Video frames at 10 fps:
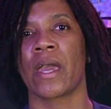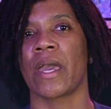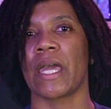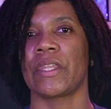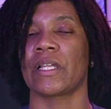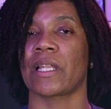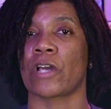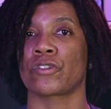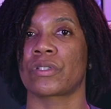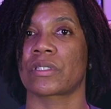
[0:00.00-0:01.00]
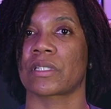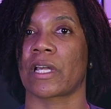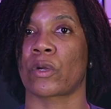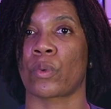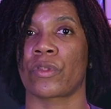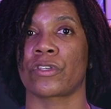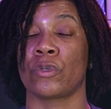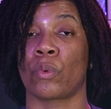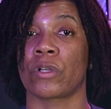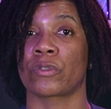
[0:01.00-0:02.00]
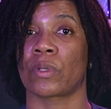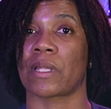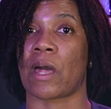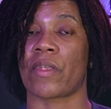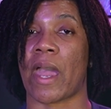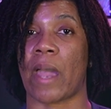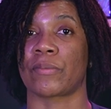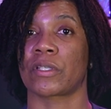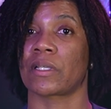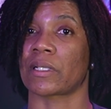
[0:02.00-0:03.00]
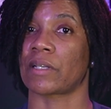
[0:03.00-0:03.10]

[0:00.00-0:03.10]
It then allows you to select whether you want to allow the app to collect